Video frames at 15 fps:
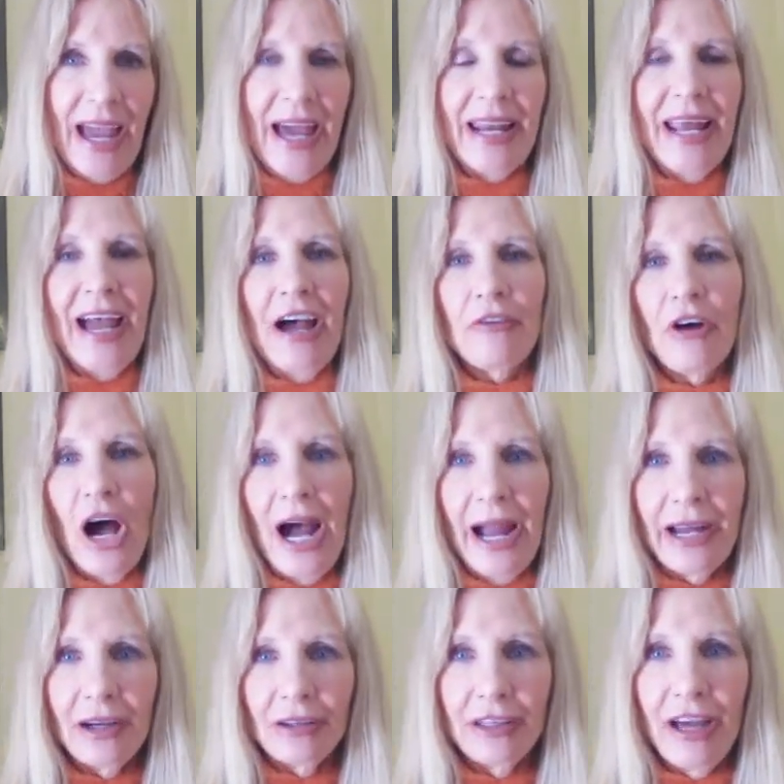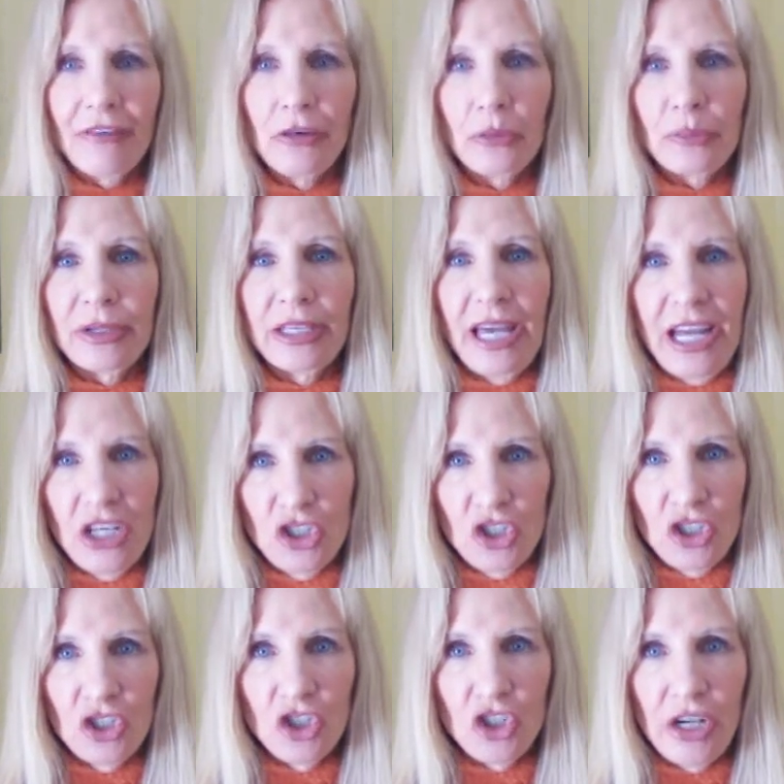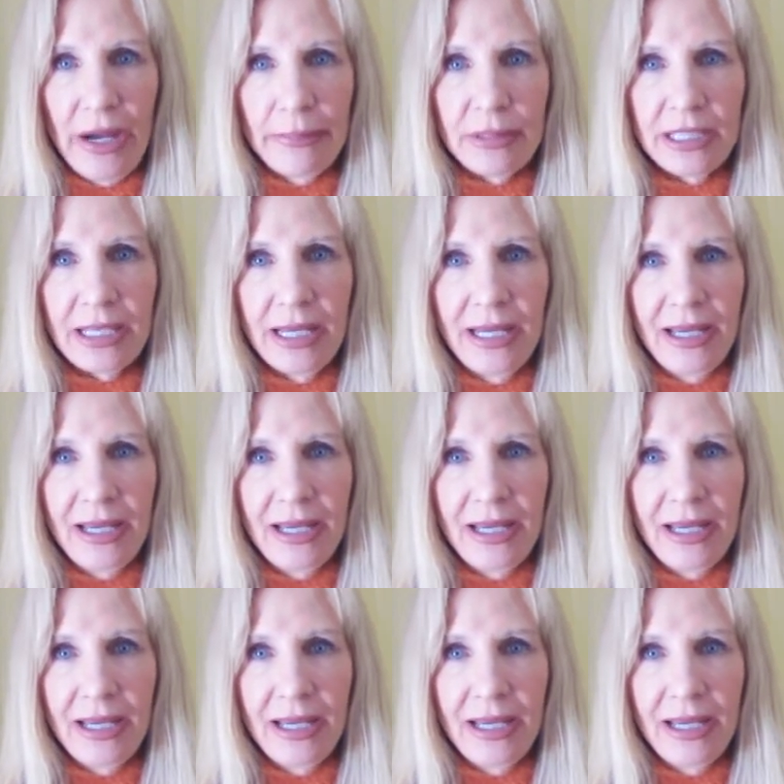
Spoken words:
and have higher level relationships.